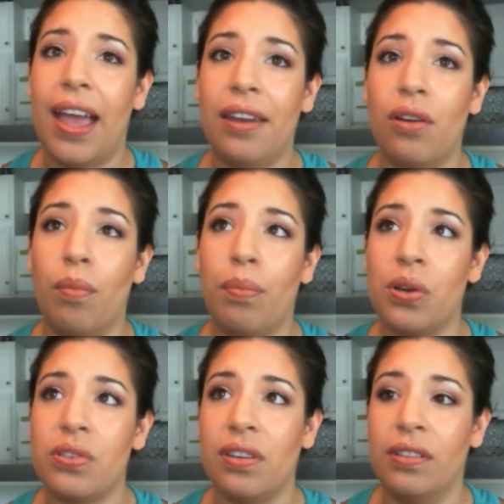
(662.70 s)
I don't
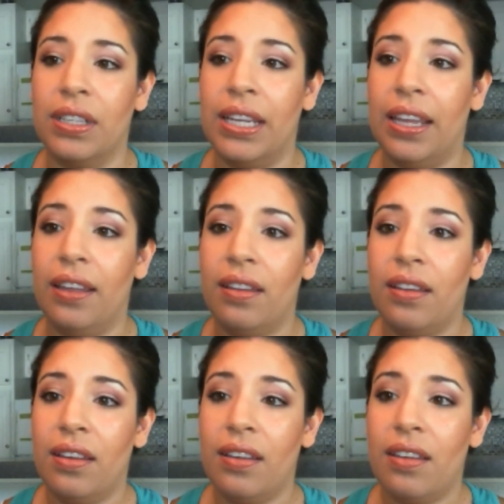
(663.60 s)
personally
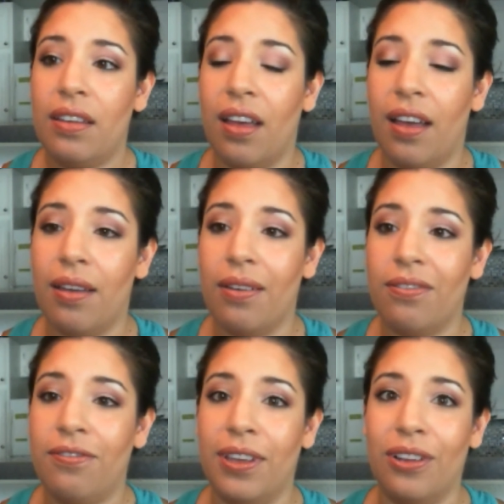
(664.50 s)

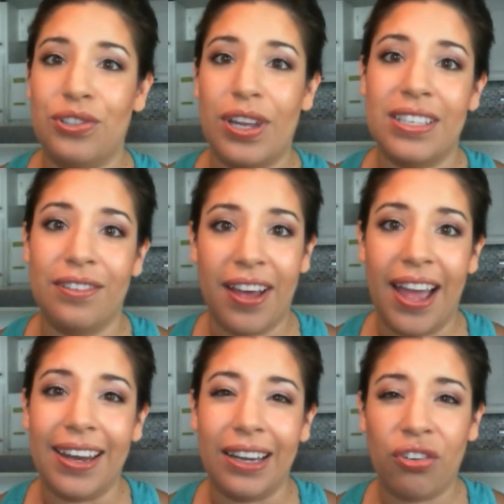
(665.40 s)
feel
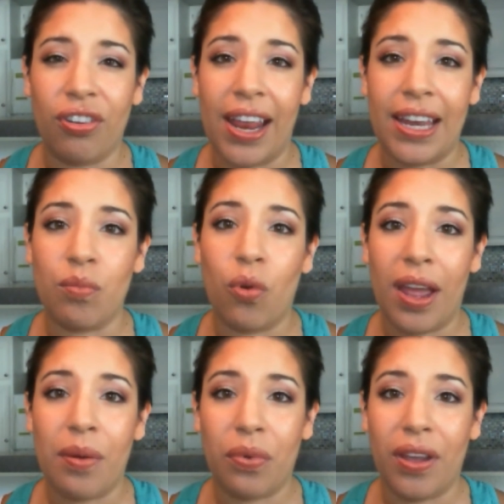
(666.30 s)
justified in creating
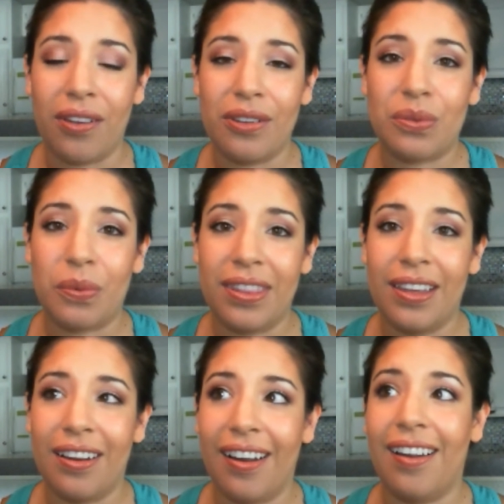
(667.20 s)
more embryos when
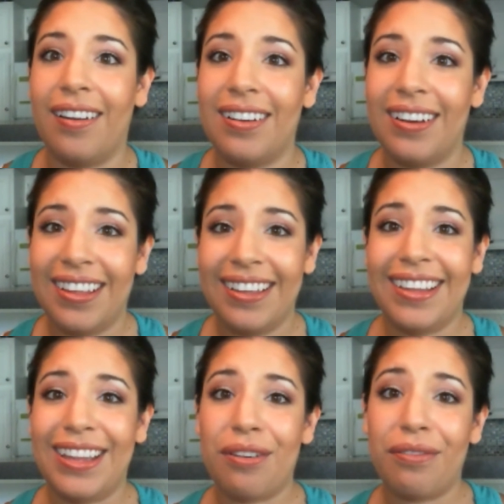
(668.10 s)
there are
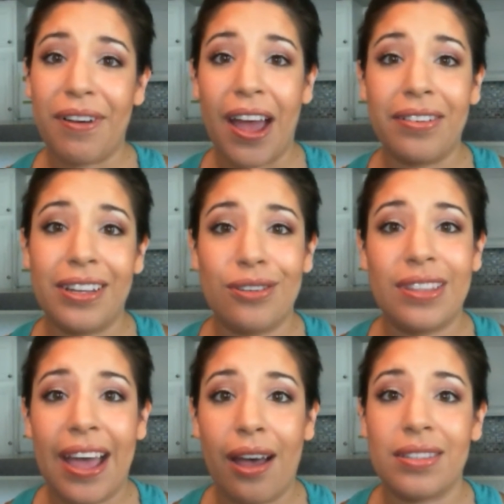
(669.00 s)

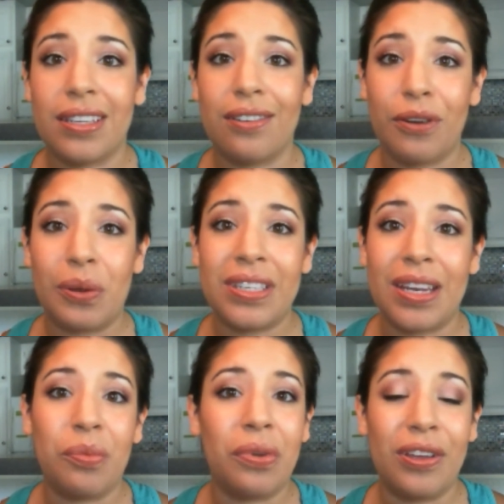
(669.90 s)
500,000 frozen
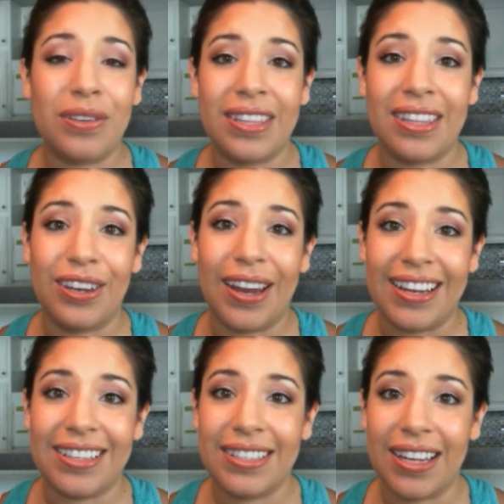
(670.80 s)
embryos in the
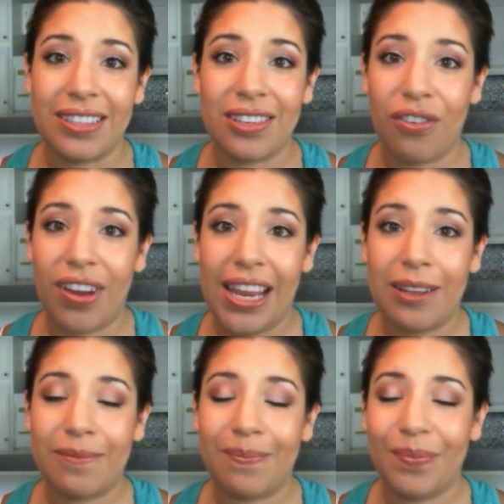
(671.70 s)
United States
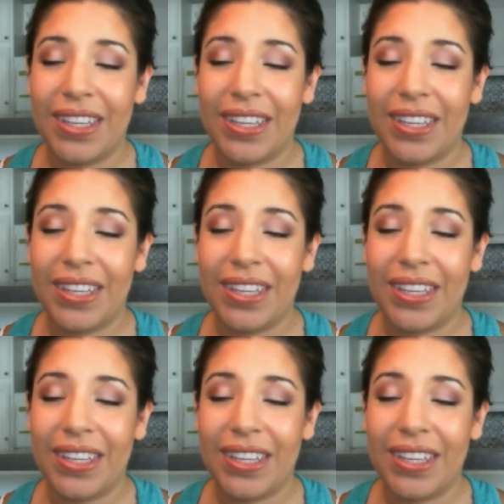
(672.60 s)
already.